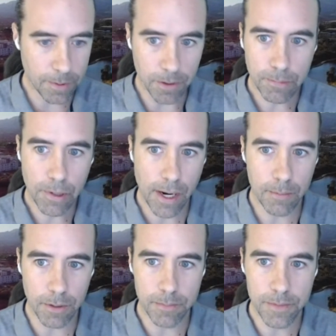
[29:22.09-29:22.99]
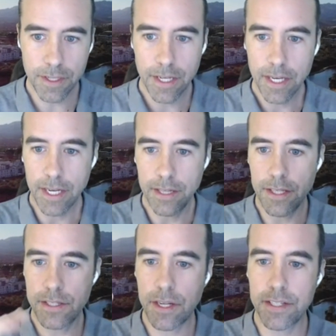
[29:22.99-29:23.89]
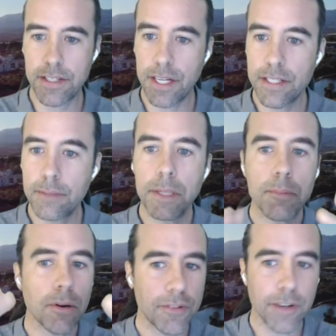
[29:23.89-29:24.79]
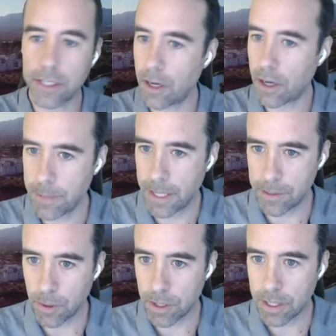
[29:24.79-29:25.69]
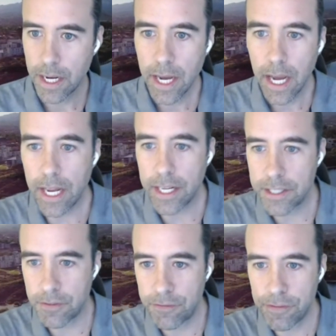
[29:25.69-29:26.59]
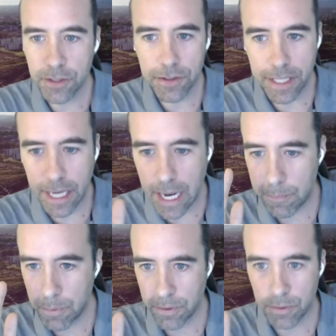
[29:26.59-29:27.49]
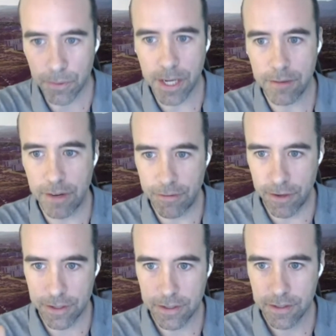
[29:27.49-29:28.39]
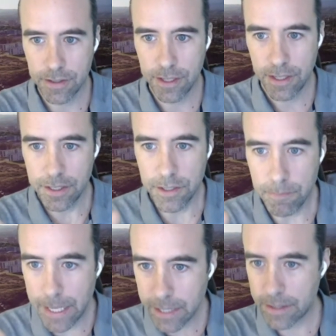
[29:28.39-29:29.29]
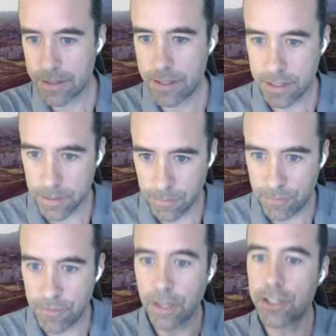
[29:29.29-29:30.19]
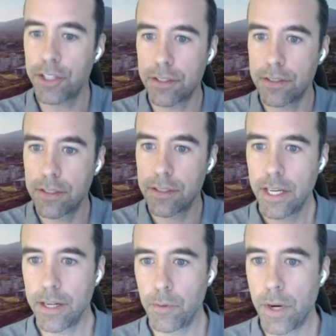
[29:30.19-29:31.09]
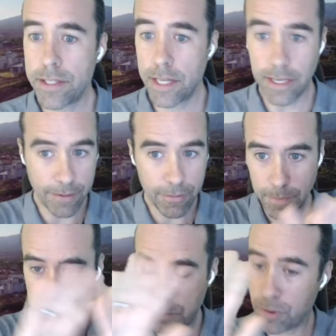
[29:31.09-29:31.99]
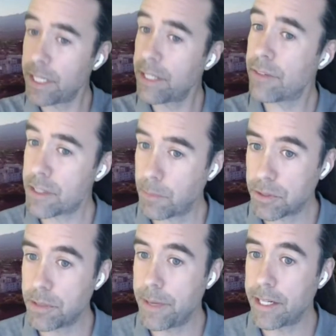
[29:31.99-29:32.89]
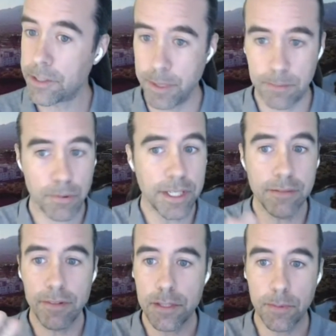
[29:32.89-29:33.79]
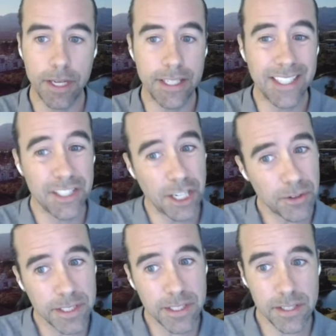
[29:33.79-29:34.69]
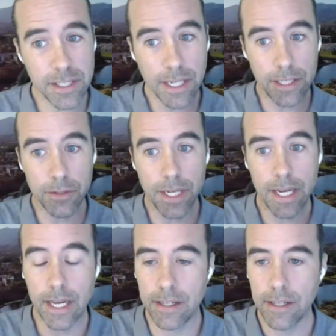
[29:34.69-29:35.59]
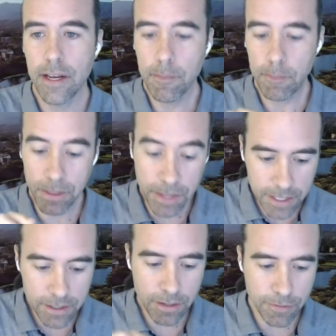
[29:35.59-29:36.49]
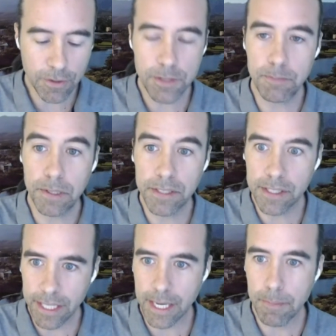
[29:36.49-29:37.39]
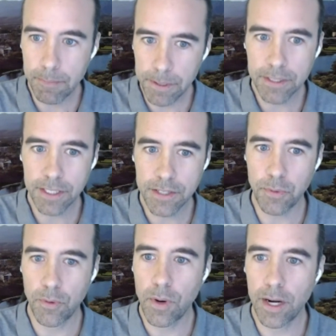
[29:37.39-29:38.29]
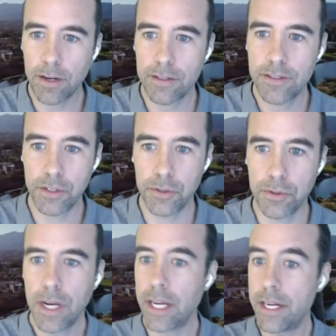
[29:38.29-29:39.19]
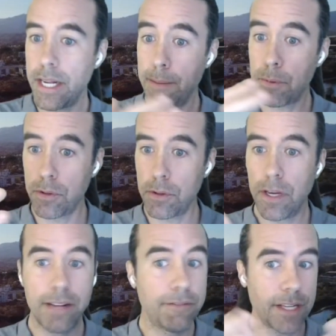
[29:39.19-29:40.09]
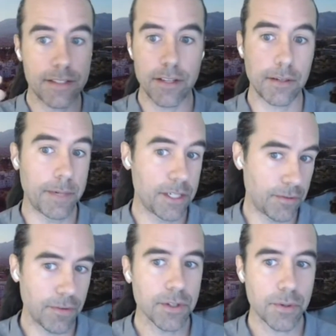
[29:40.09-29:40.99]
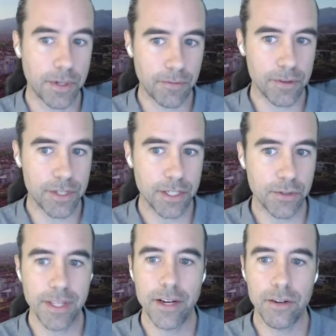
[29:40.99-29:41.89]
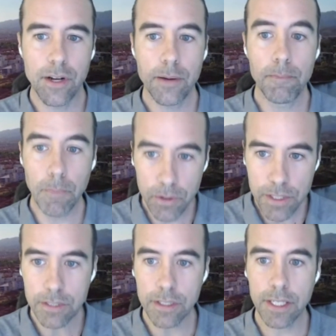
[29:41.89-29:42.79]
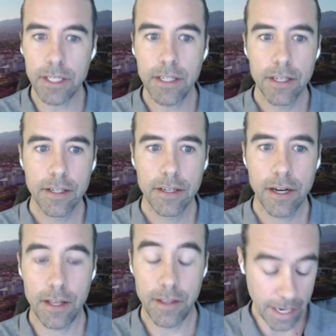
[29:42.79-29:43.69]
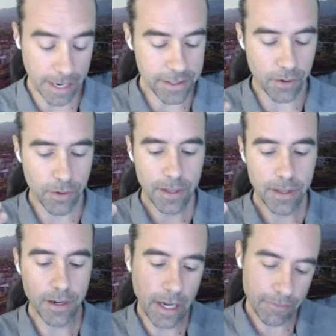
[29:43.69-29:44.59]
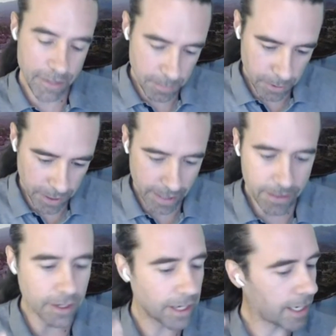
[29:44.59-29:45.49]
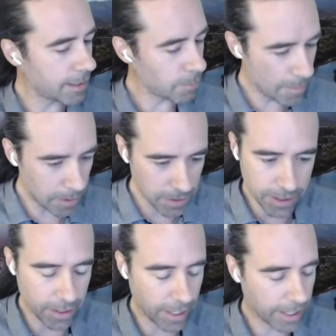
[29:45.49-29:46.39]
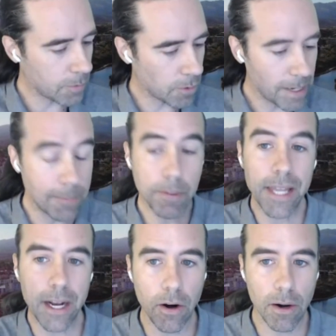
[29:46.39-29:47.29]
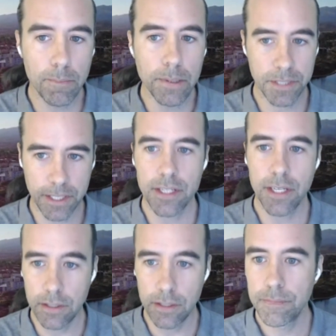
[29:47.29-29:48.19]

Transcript: problems in this ostensibly perfectly automated work, and to fill the gap with creative effort, to make the system function in ways that is pretty invisible to management, pretty invisible. And in general, it doesn't get you ahead. But these are the folks building the capabilities required to enable advanced automation for the 21st century. They're mostly and so they're not visible yet. They're not getting promoted. They're not getting more paid, but they are building skill.